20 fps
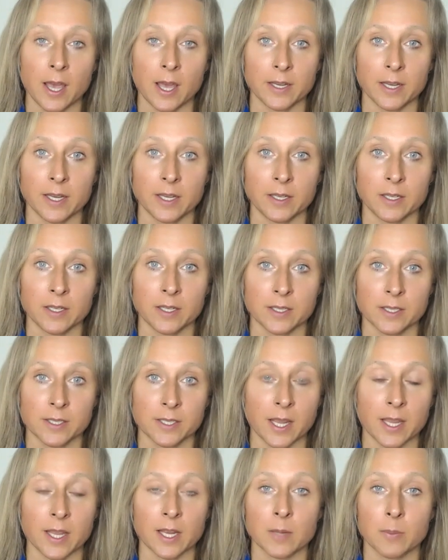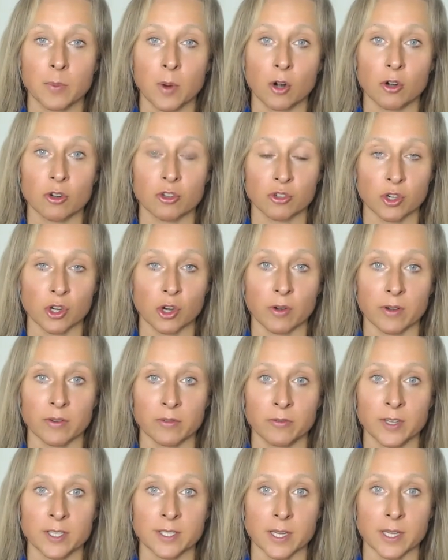And in, say, a laboratory or in
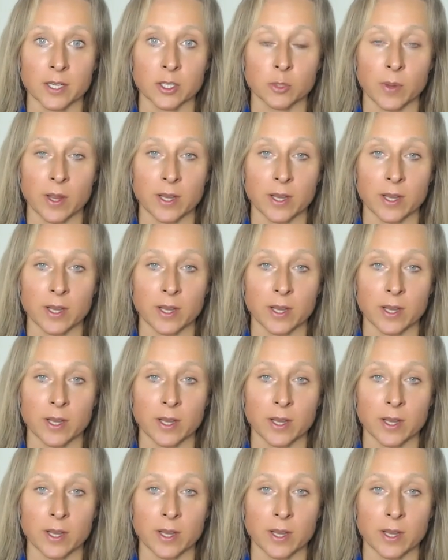physics,